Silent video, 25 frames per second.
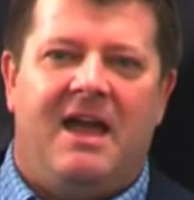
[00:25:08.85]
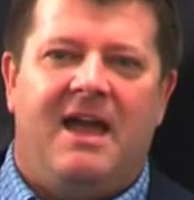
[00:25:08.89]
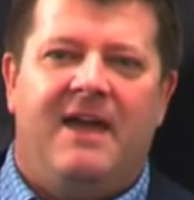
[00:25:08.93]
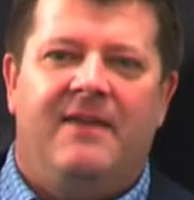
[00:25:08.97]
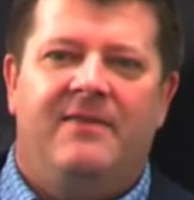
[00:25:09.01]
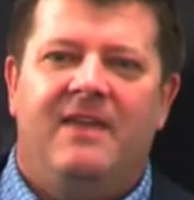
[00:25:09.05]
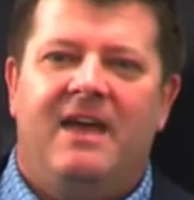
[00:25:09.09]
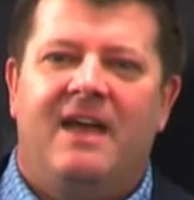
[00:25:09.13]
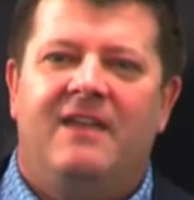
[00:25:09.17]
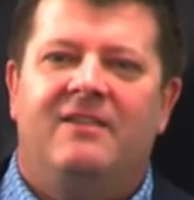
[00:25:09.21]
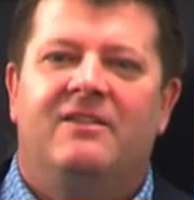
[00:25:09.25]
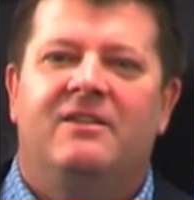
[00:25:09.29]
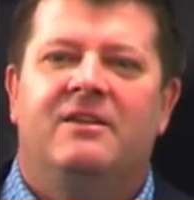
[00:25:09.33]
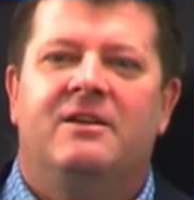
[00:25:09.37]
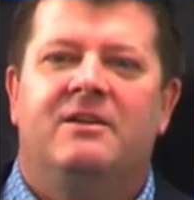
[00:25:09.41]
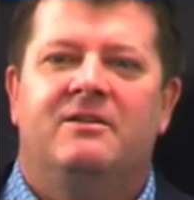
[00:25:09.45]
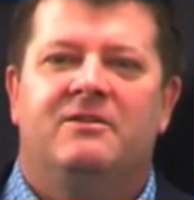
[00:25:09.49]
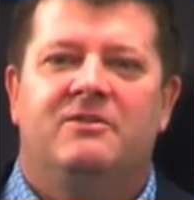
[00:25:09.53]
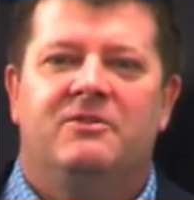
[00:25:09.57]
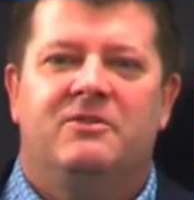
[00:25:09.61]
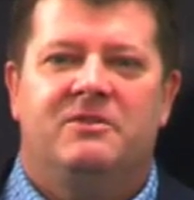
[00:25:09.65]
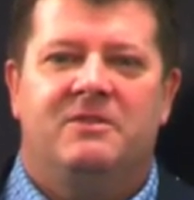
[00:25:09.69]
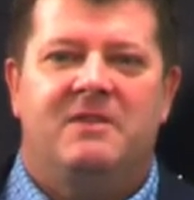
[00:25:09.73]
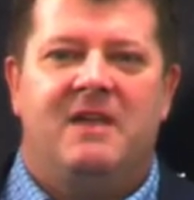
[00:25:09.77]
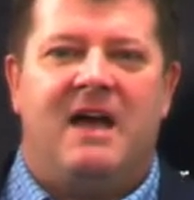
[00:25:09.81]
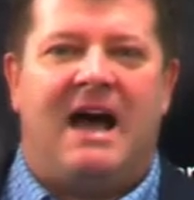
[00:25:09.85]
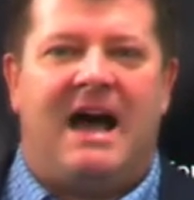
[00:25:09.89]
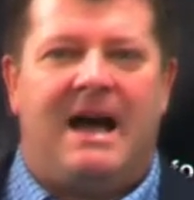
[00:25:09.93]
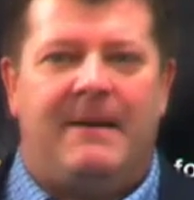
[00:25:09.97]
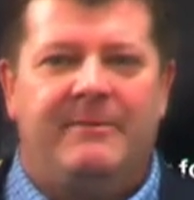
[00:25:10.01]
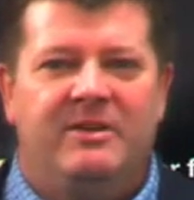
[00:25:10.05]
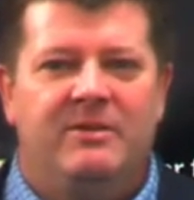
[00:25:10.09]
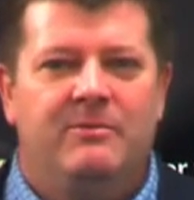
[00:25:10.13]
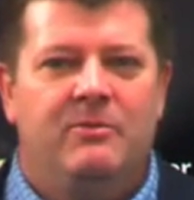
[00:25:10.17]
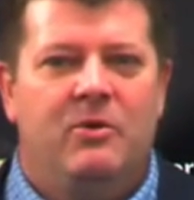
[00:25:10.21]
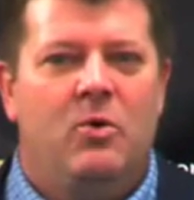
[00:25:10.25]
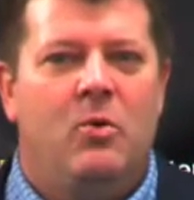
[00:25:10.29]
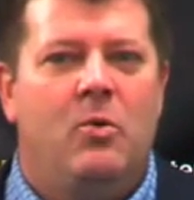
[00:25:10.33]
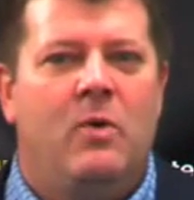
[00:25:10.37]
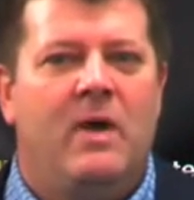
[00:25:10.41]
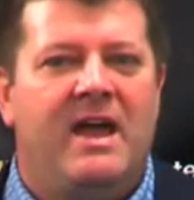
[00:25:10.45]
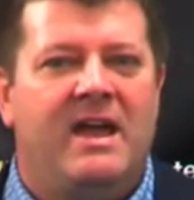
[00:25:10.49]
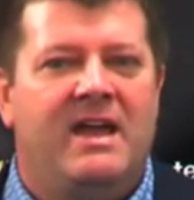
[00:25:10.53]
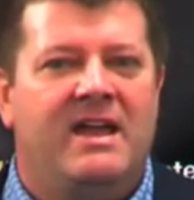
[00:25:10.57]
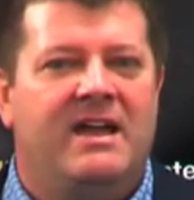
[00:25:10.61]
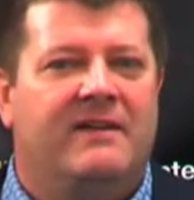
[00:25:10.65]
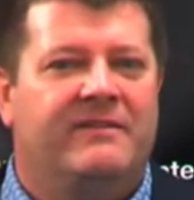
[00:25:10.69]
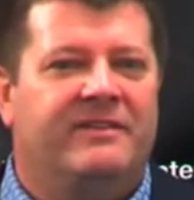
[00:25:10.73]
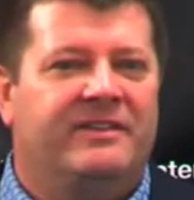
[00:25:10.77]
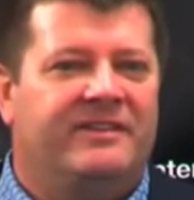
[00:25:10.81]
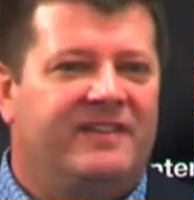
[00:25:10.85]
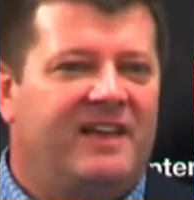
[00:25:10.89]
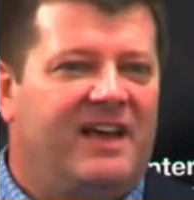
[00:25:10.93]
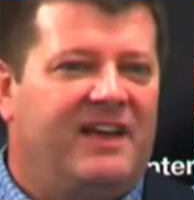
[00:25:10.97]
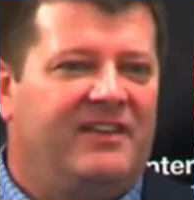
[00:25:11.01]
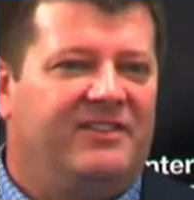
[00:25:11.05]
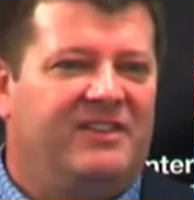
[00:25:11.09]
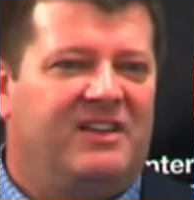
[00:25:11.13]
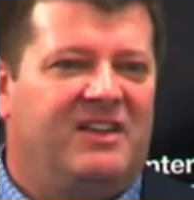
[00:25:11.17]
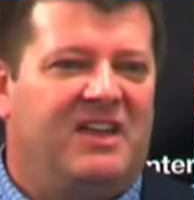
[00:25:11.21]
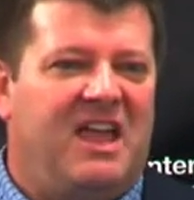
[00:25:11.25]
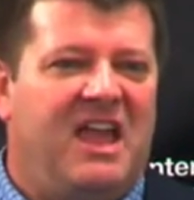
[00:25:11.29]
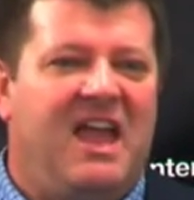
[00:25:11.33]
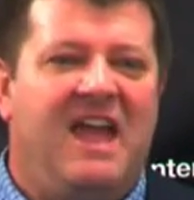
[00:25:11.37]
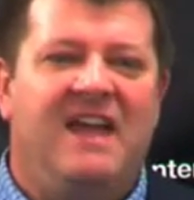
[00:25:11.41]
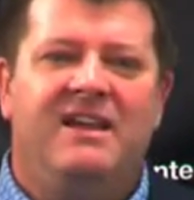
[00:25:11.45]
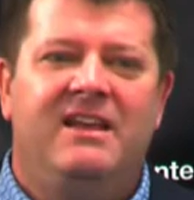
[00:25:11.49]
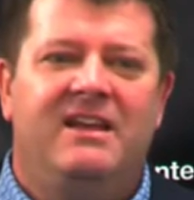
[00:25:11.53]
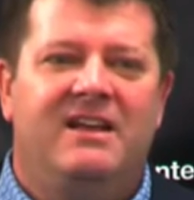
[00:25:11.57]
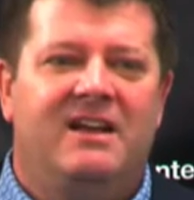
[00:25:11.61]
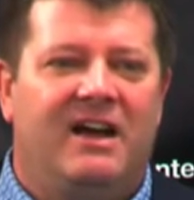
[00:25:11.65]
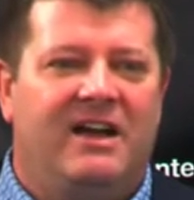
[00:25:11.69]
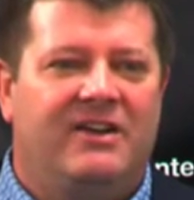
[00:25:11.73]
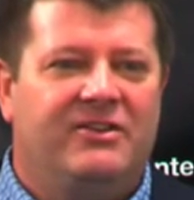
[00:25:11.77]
and that the optimal way of assessing any